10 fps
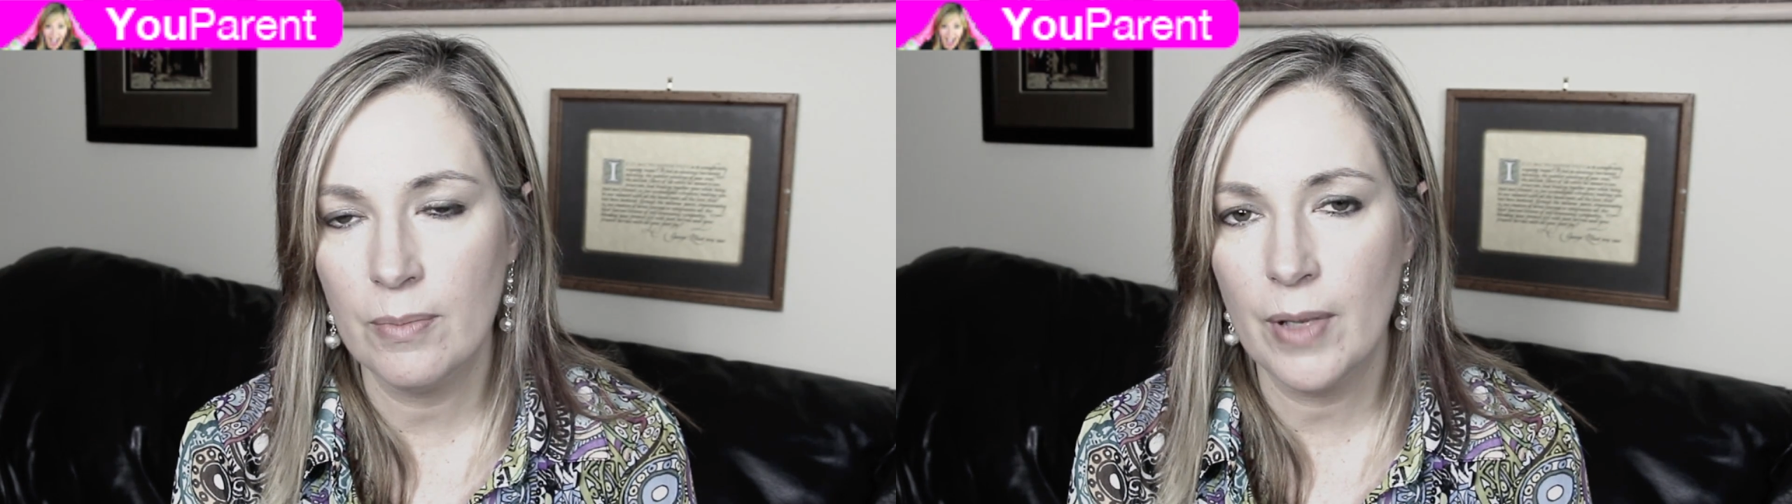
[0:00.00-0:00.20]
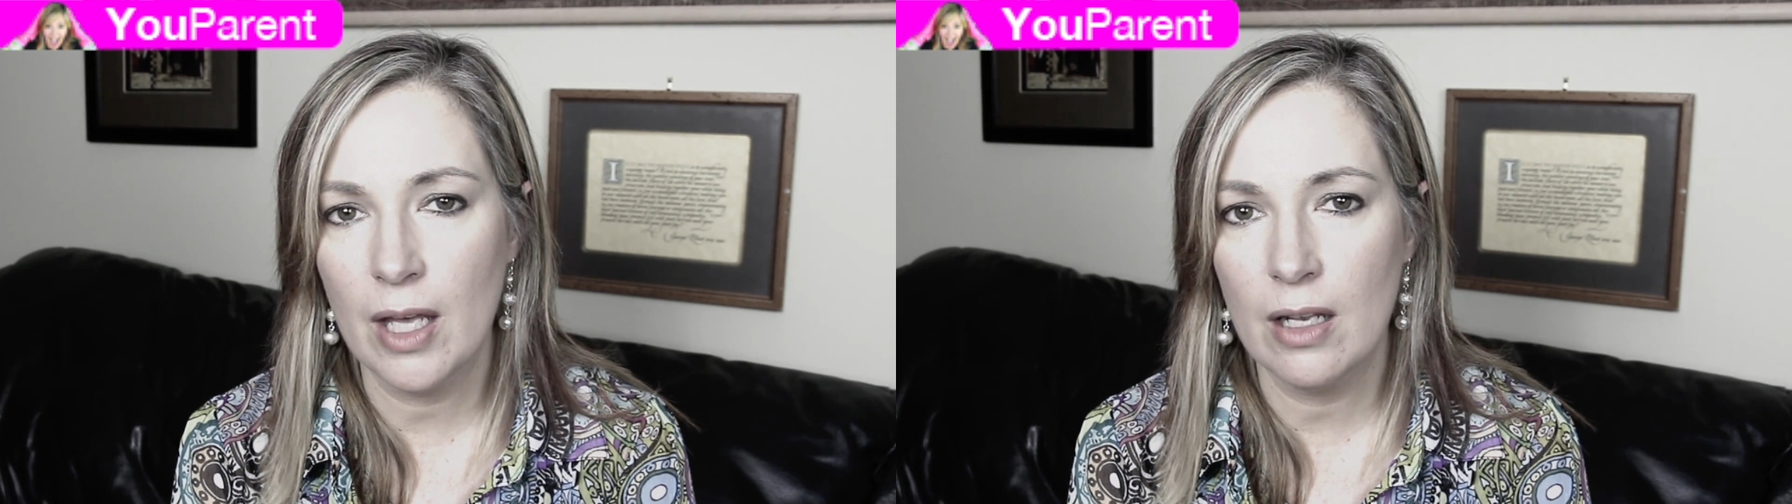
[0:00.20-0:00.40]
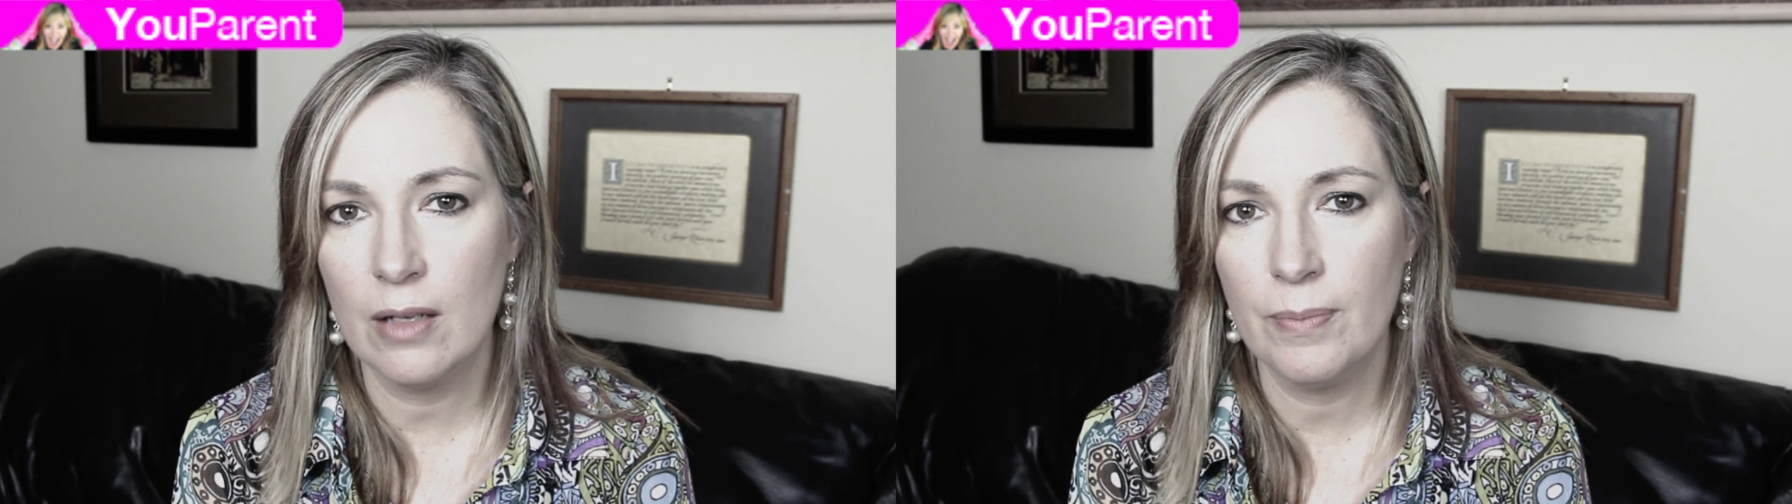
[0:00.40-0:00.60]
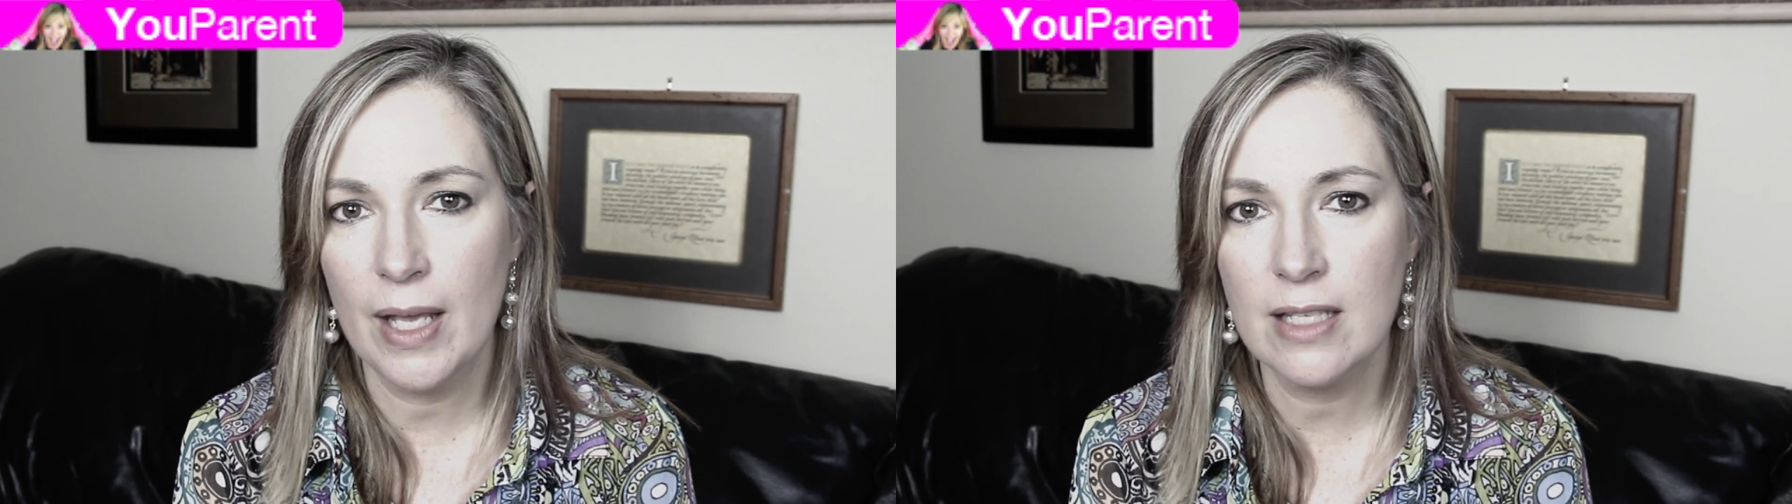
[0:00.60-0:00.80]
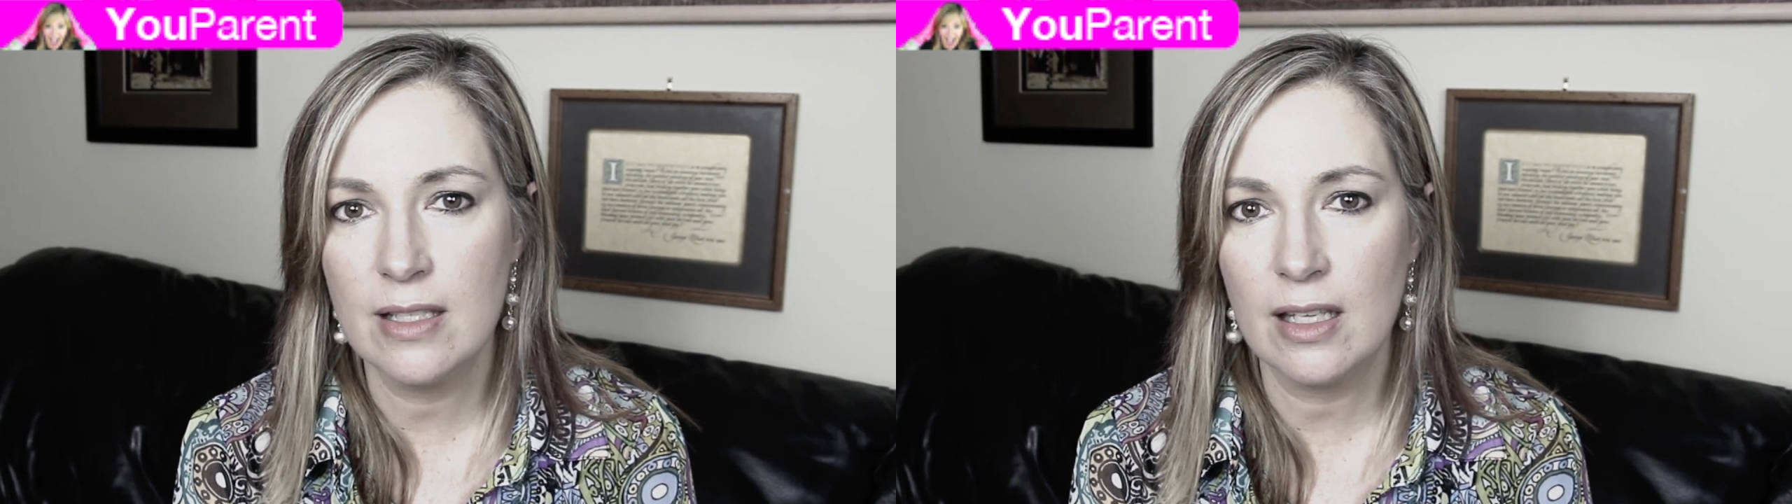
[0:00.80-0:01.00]
but
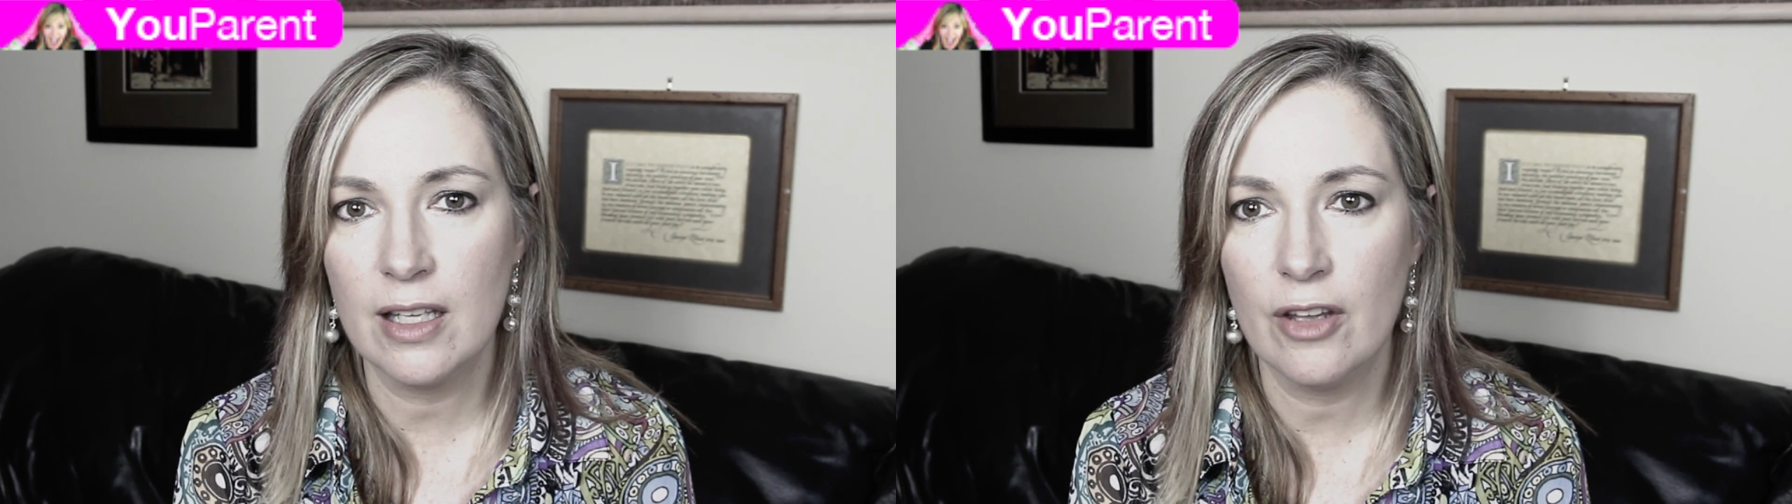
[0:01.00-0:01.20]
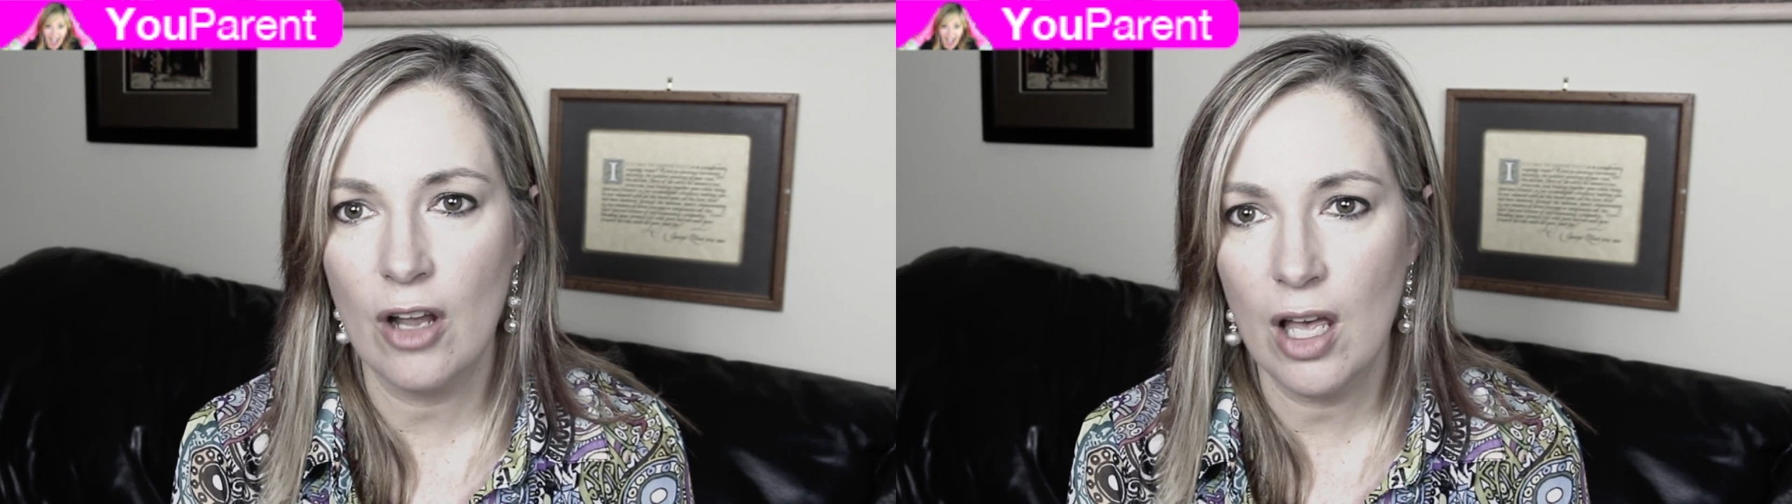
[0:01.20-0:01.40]
basically they're